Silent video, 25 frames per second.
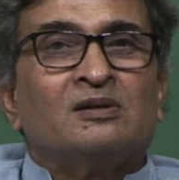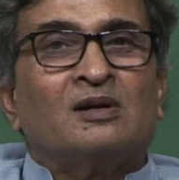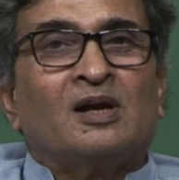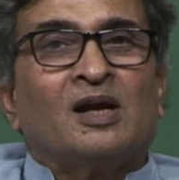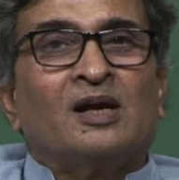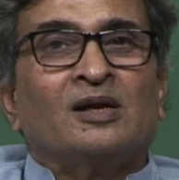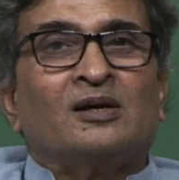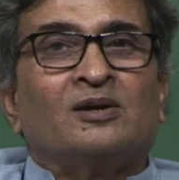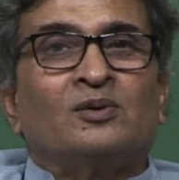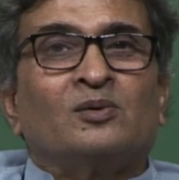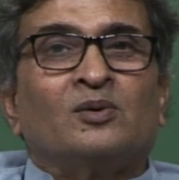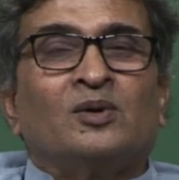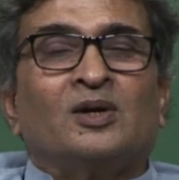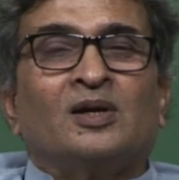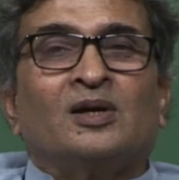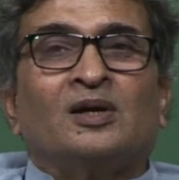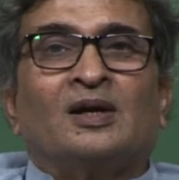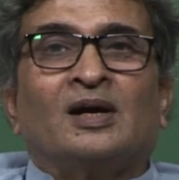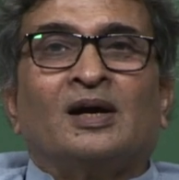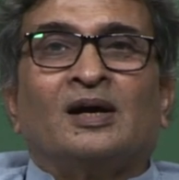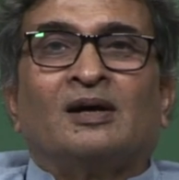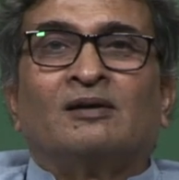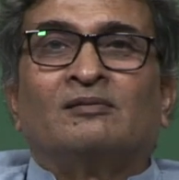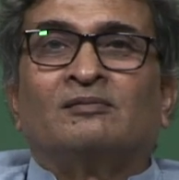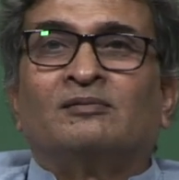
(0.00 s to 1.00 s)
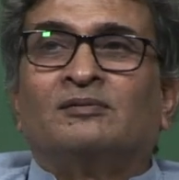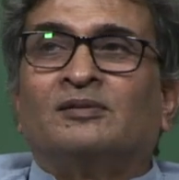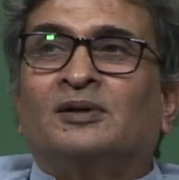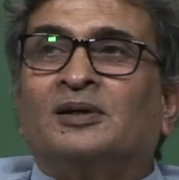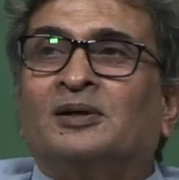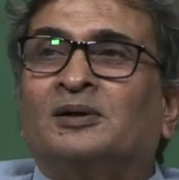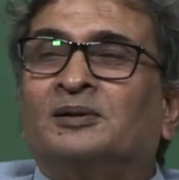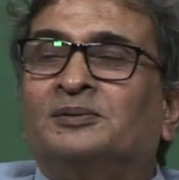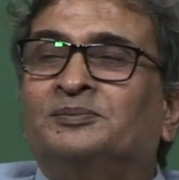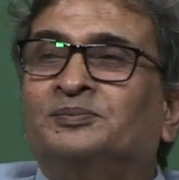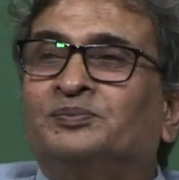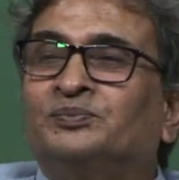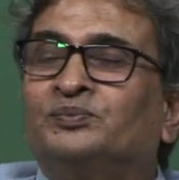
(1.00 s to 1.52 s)
like you can have
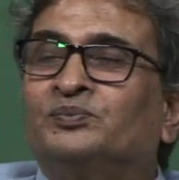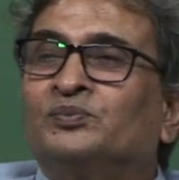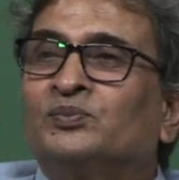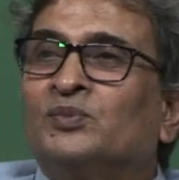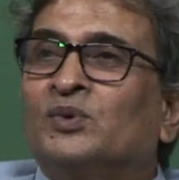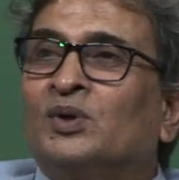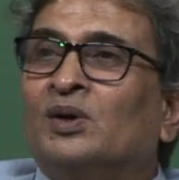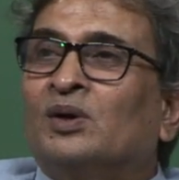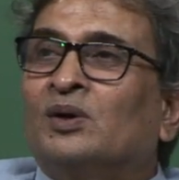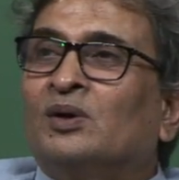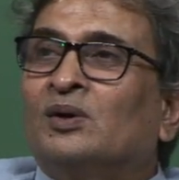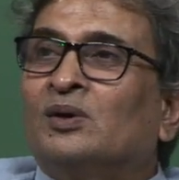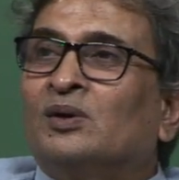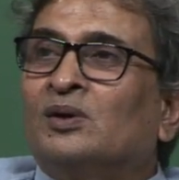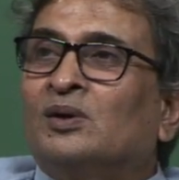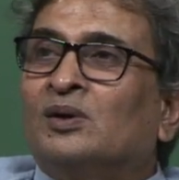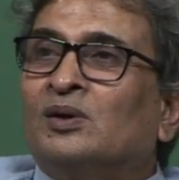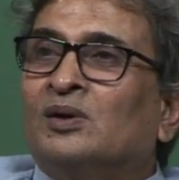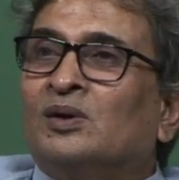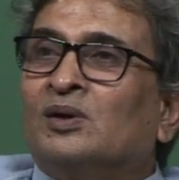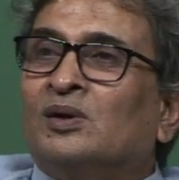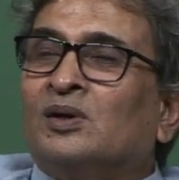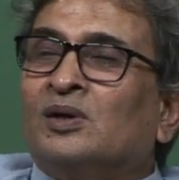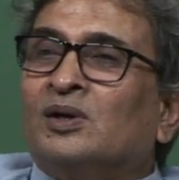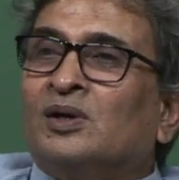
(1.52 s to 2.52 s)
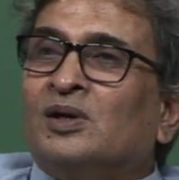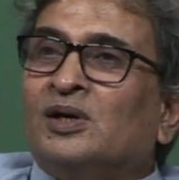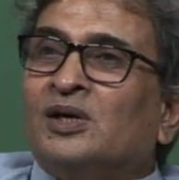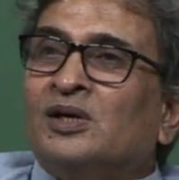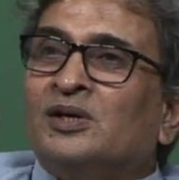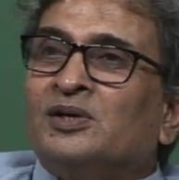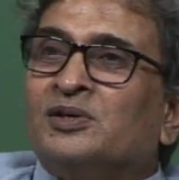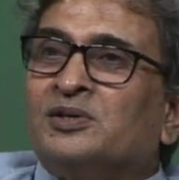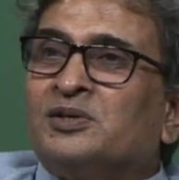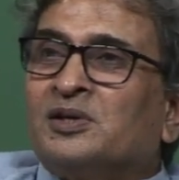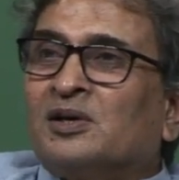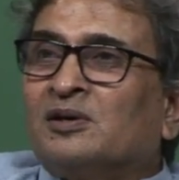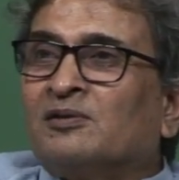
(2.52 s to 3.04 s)
uh,
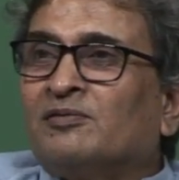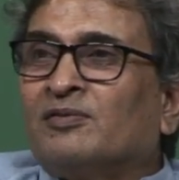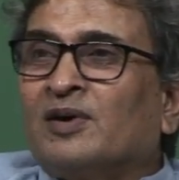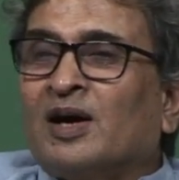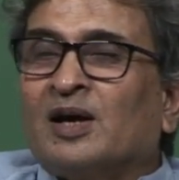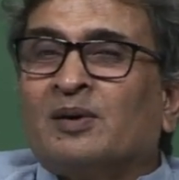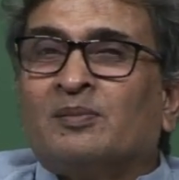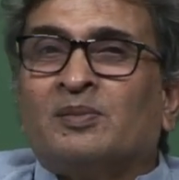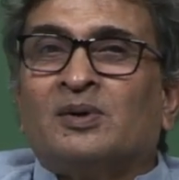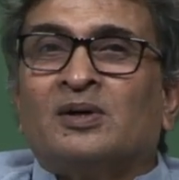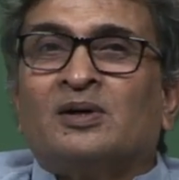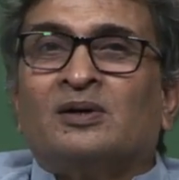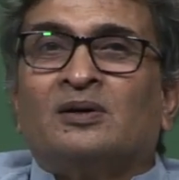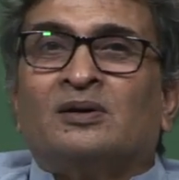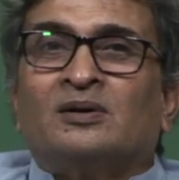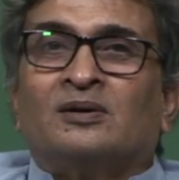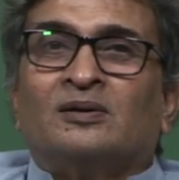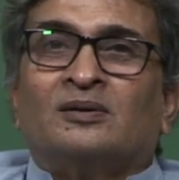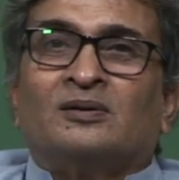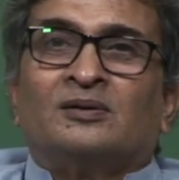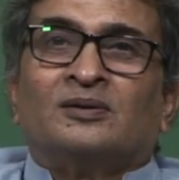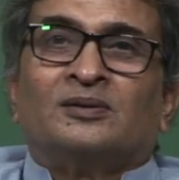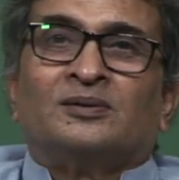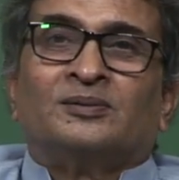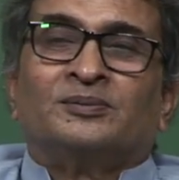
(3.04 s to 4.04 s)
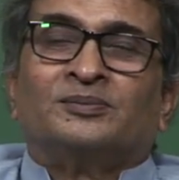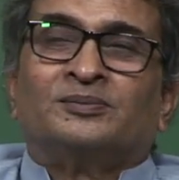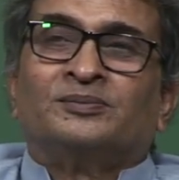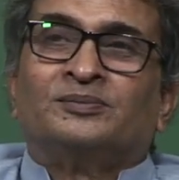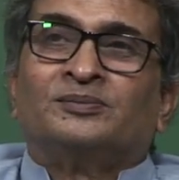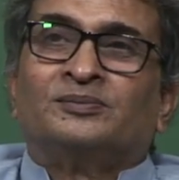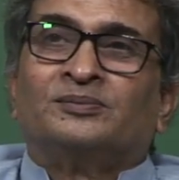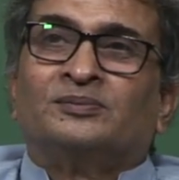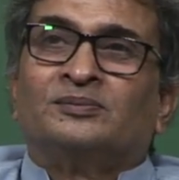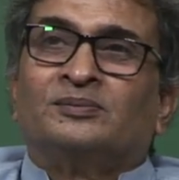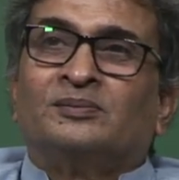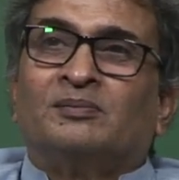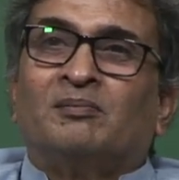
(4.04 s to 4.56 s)
interfiber
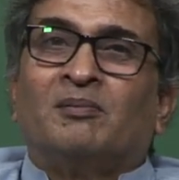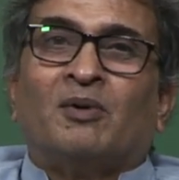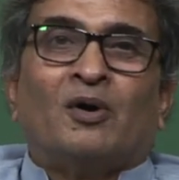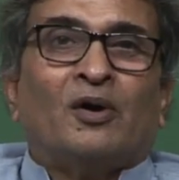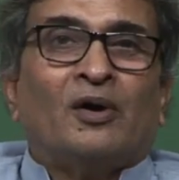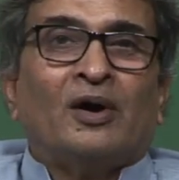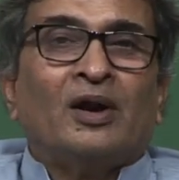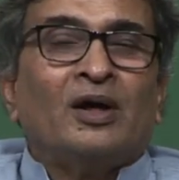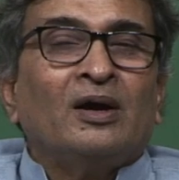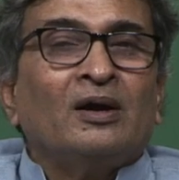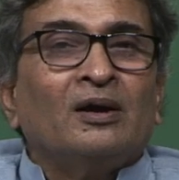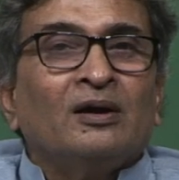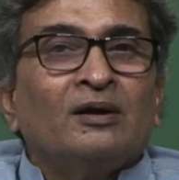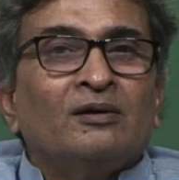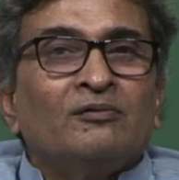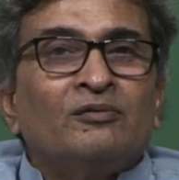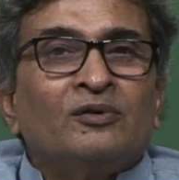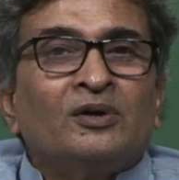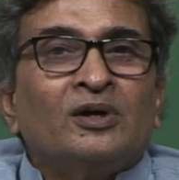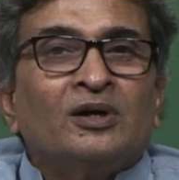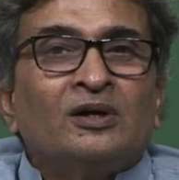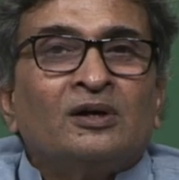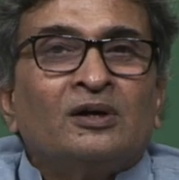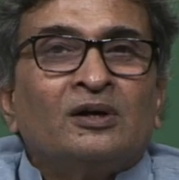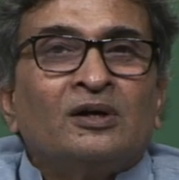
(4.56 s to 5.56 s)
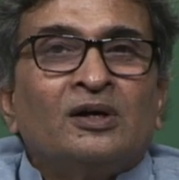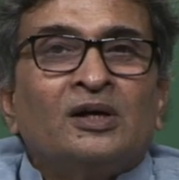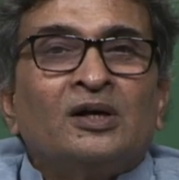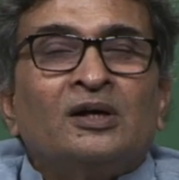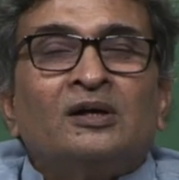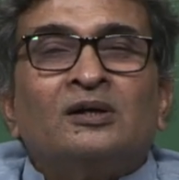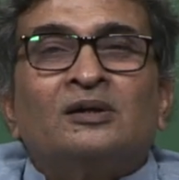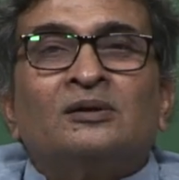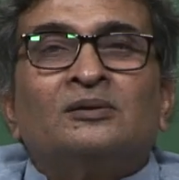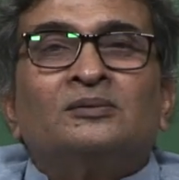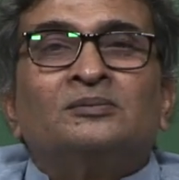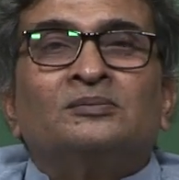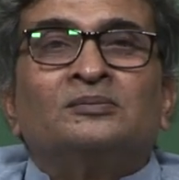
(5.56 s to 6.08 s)
bonding if you can
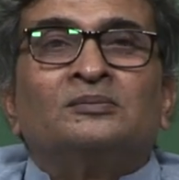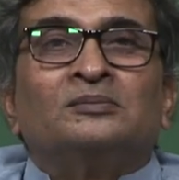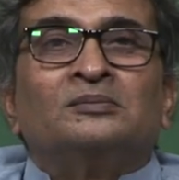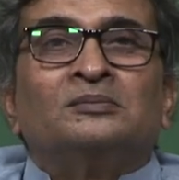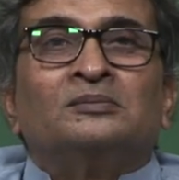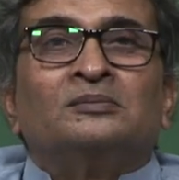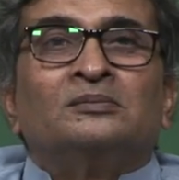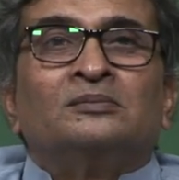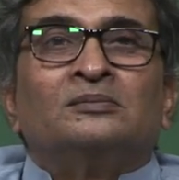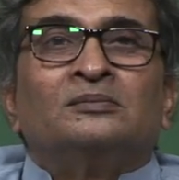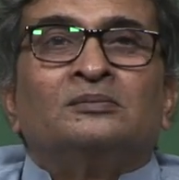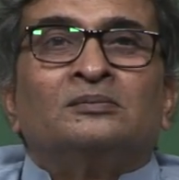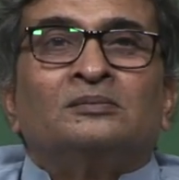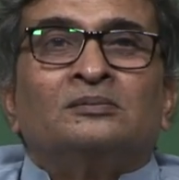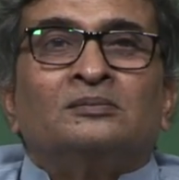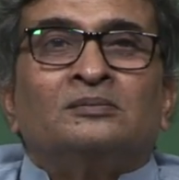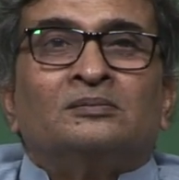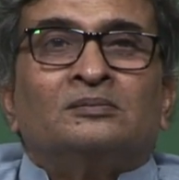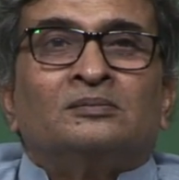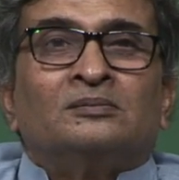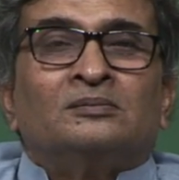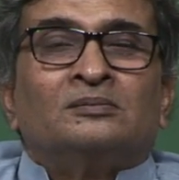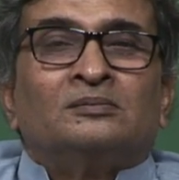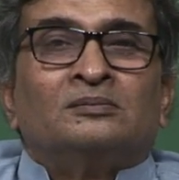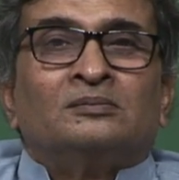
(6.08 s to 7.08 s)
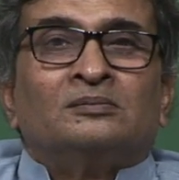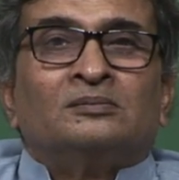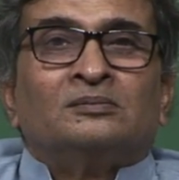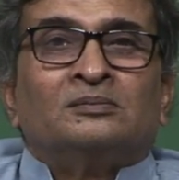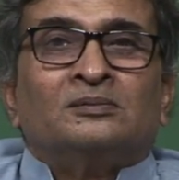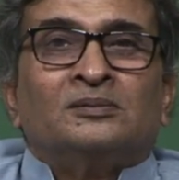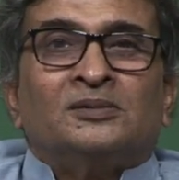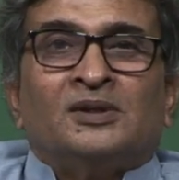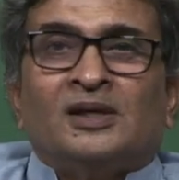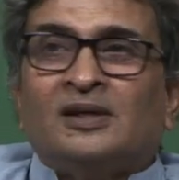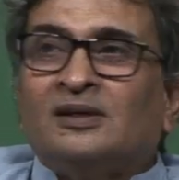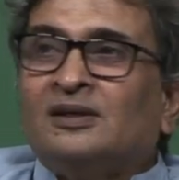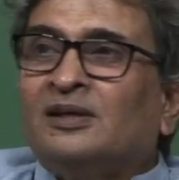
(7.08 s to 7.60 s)
create
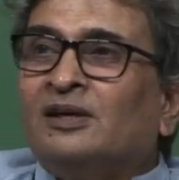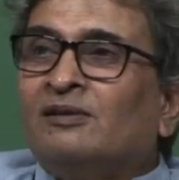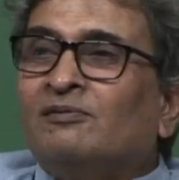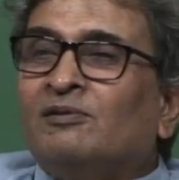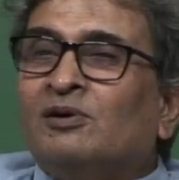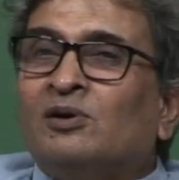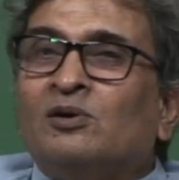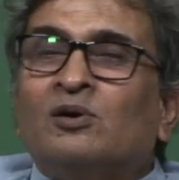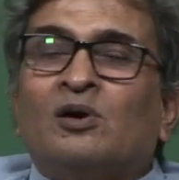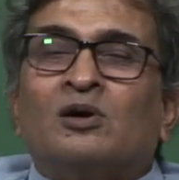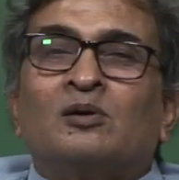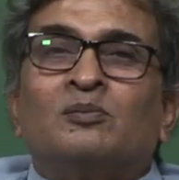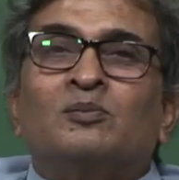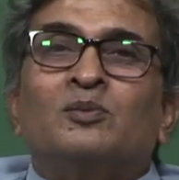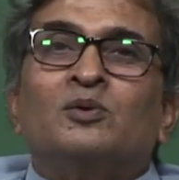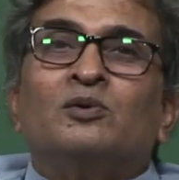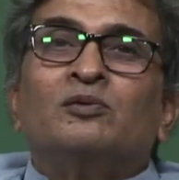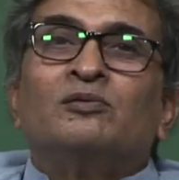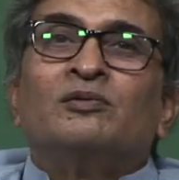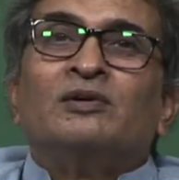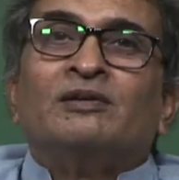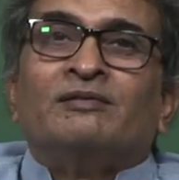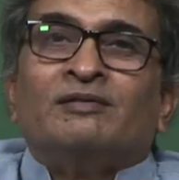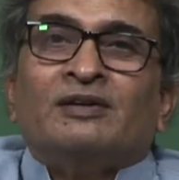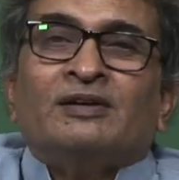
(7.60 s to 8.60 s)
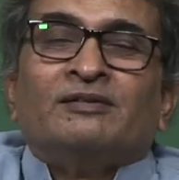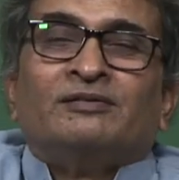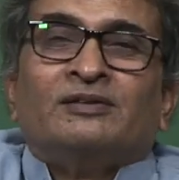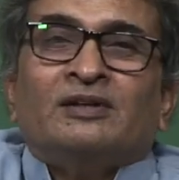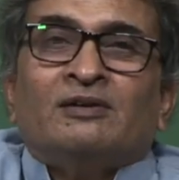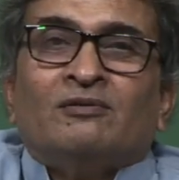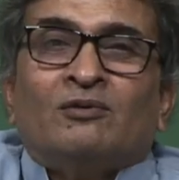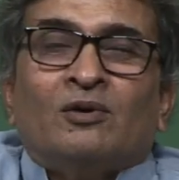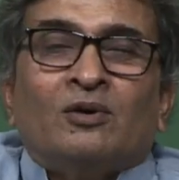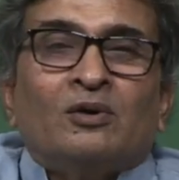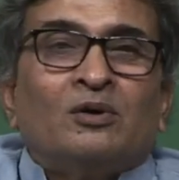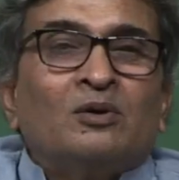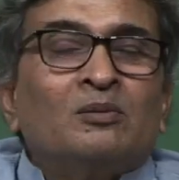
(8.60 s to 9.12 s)
then they will not move even if they
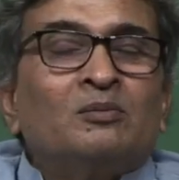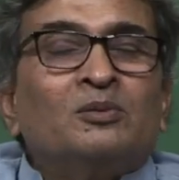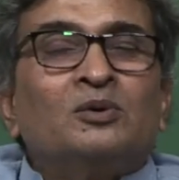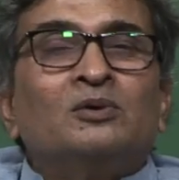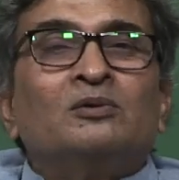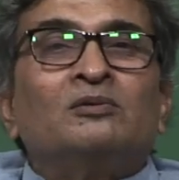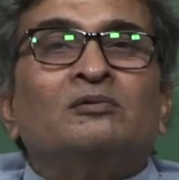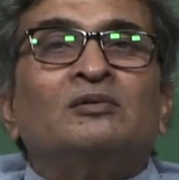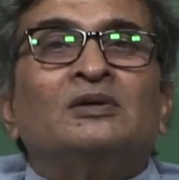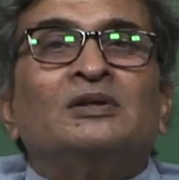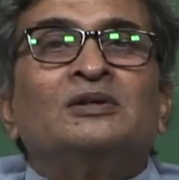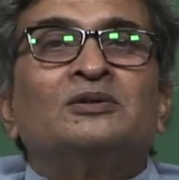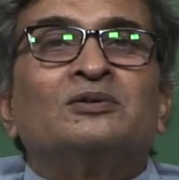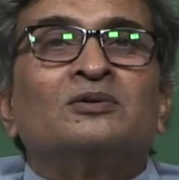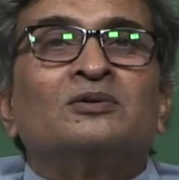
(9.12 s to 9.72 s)
want to move and